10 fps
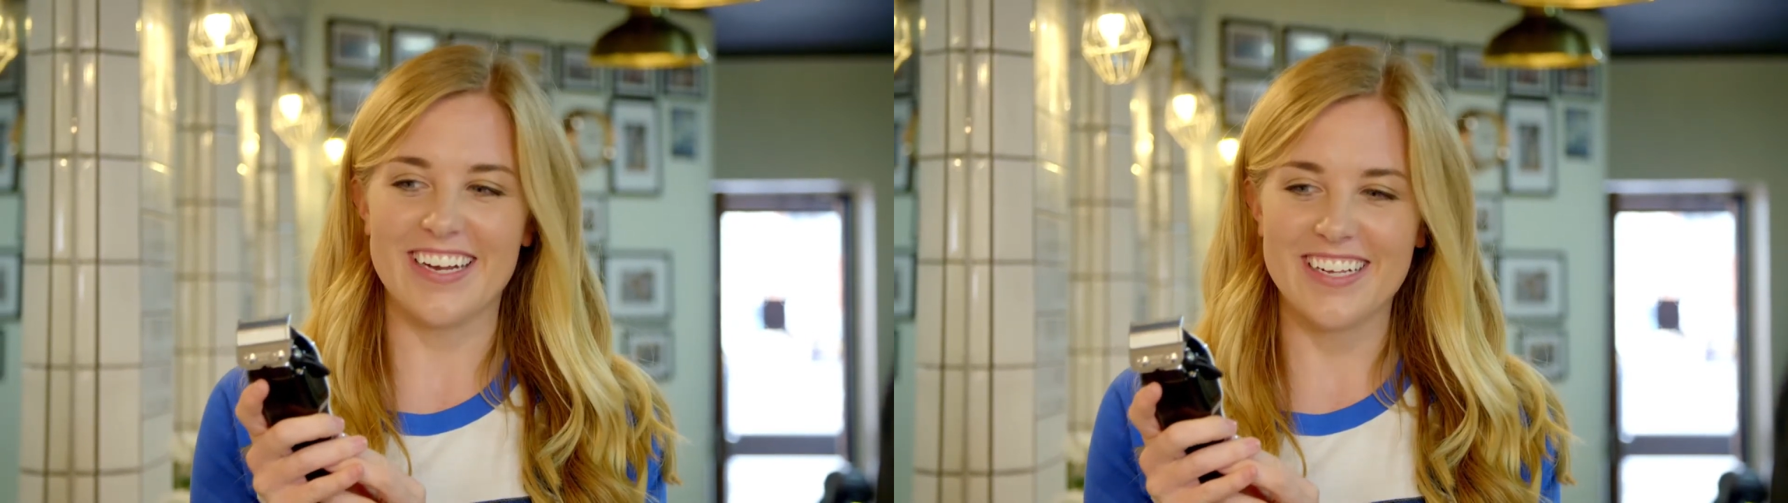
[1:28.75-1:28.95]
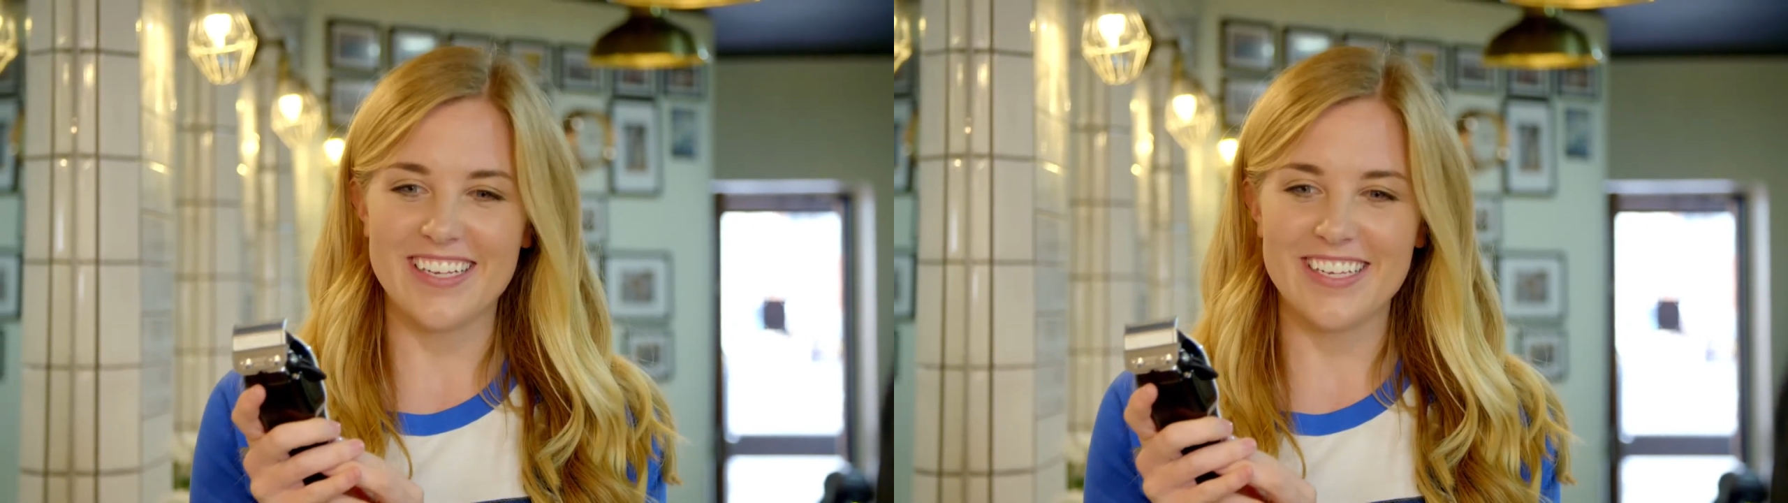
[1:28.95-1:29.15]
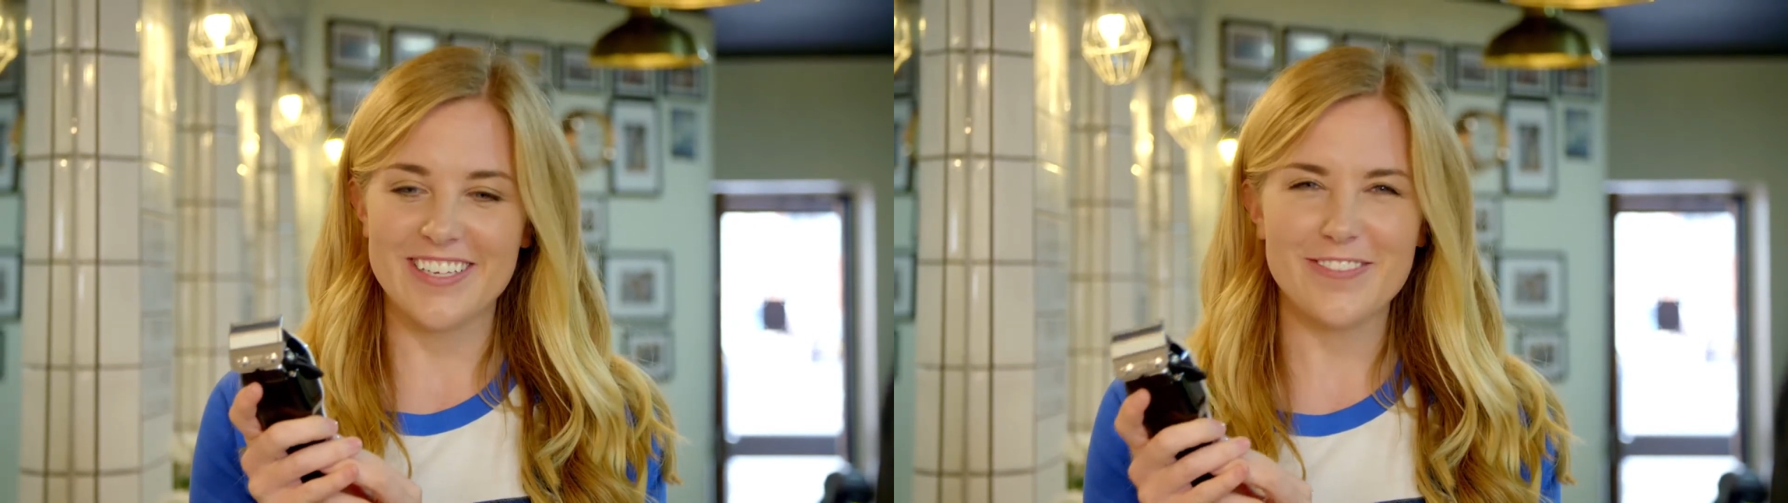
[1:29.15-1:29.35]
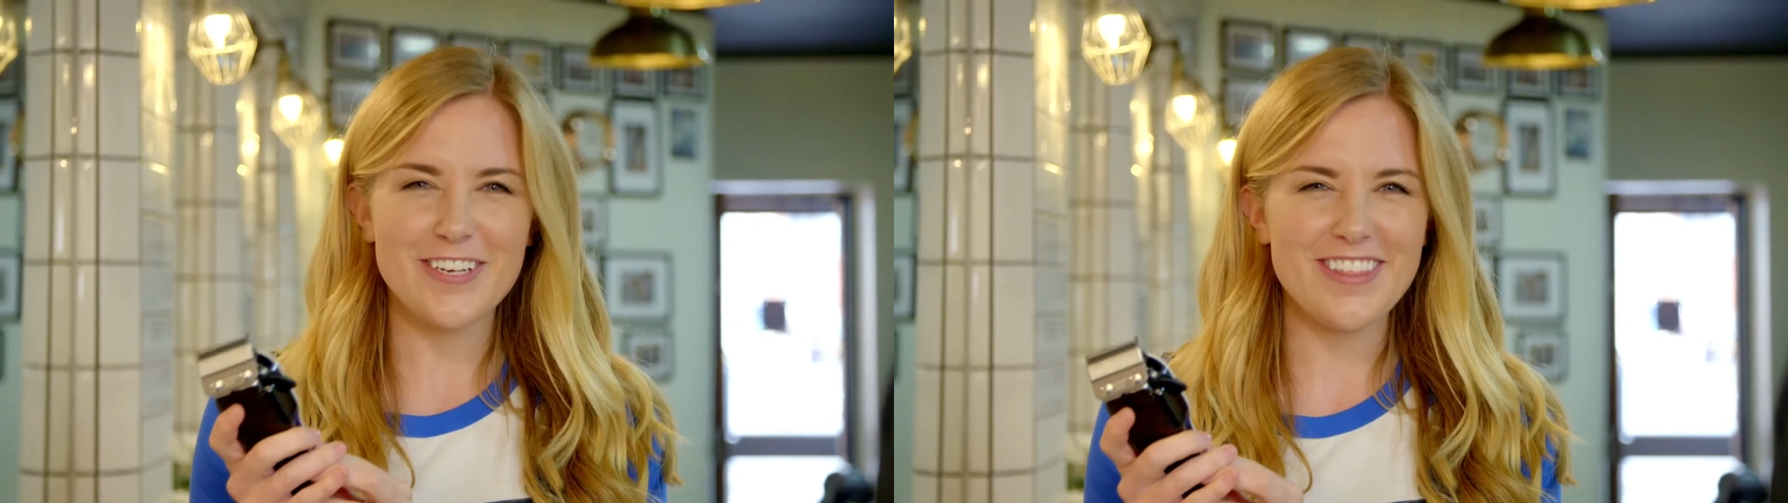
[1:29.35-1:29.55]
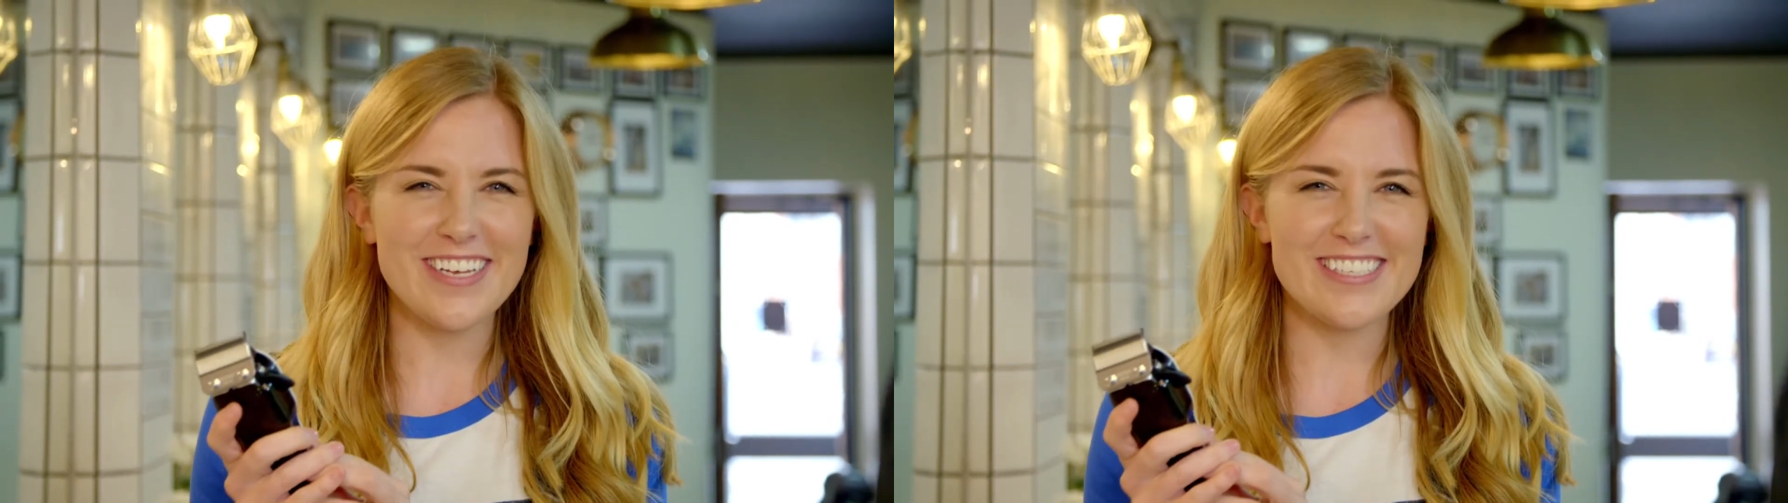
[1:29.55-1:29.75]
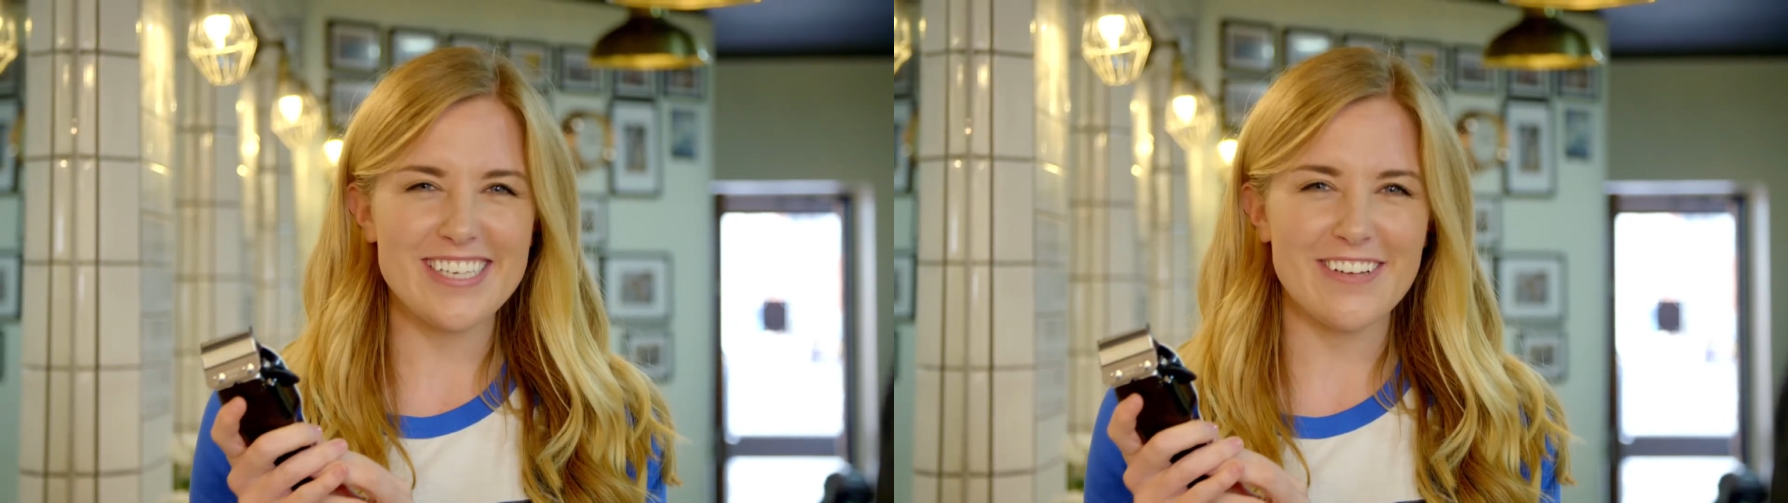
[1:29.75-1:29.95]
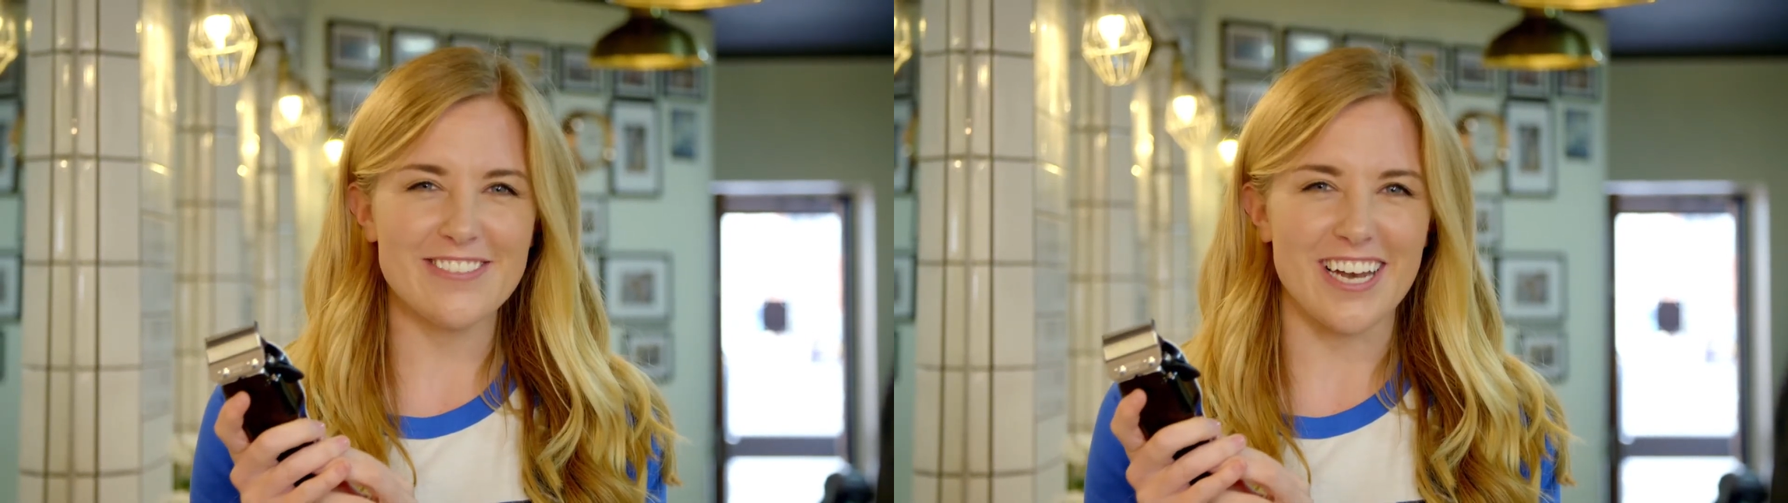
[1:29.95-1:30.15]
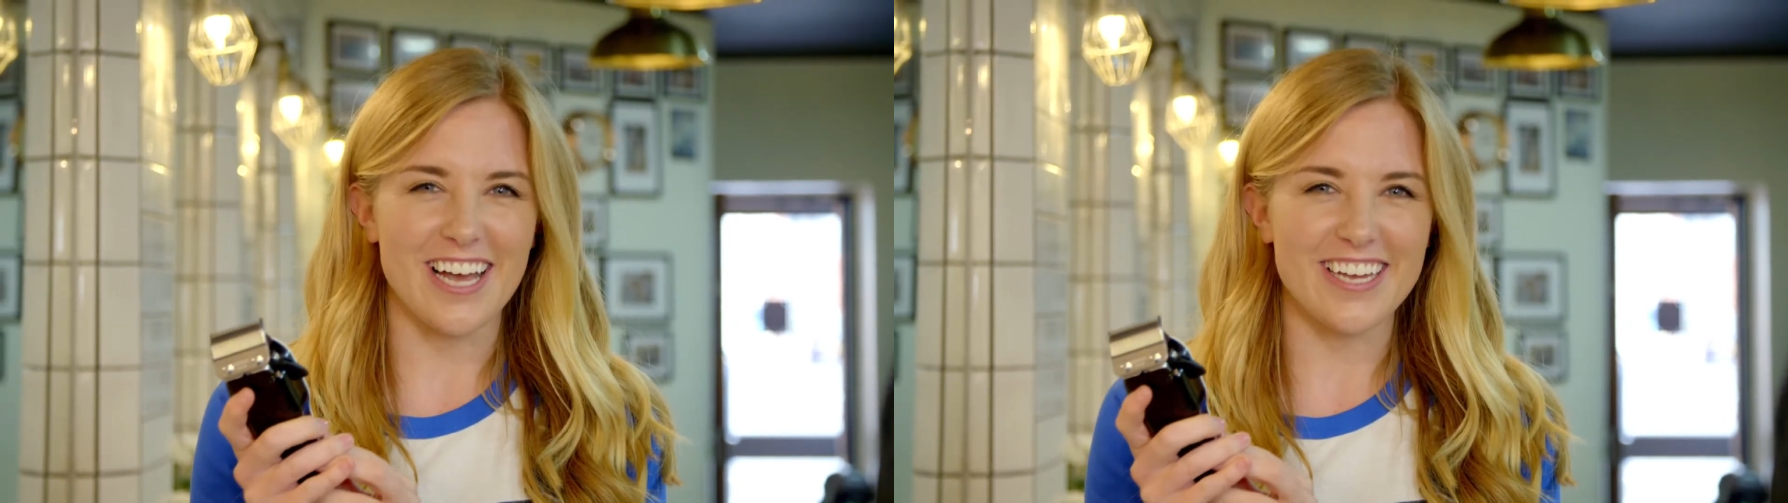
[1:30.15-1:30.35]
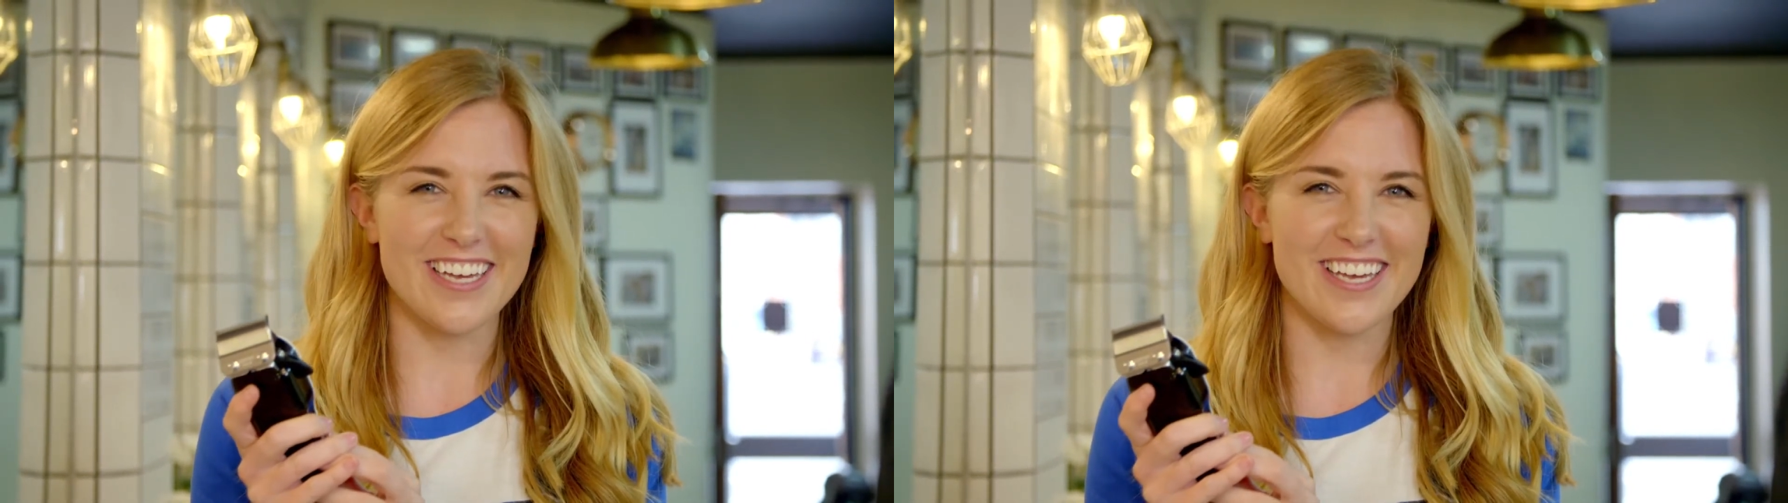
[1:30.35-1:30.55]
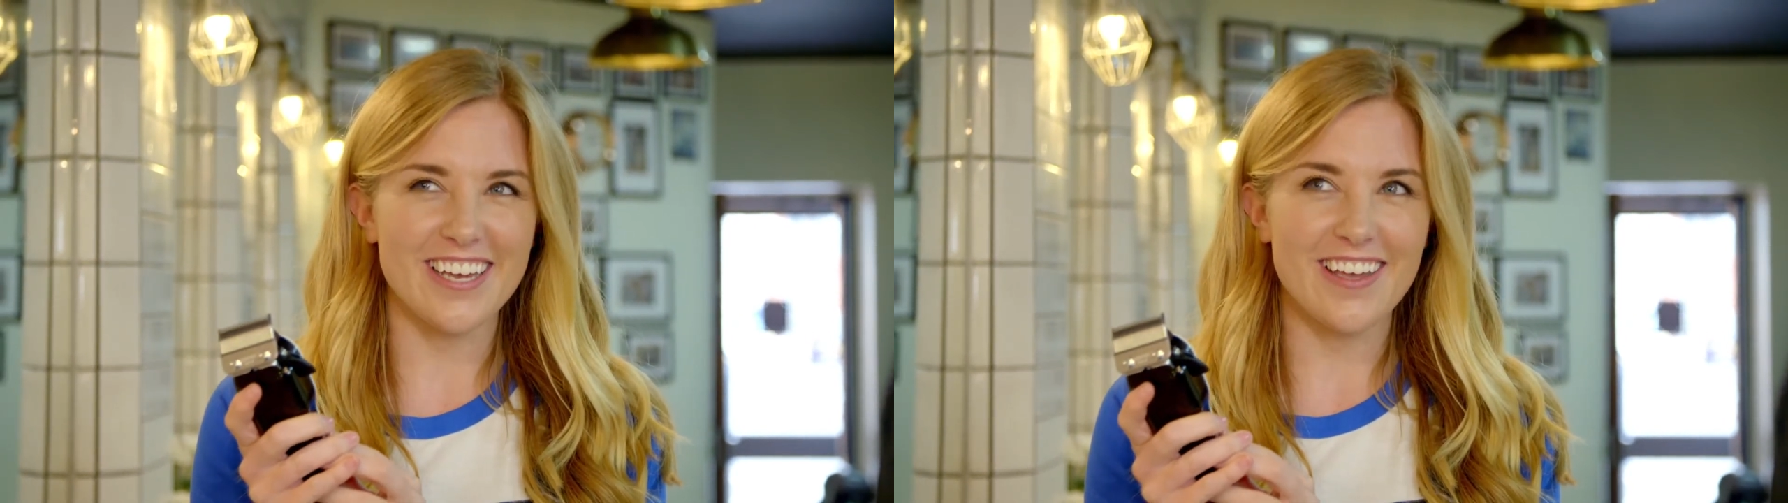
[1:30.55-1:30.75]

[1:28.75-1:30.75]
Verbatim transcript: What do you think it sounds like?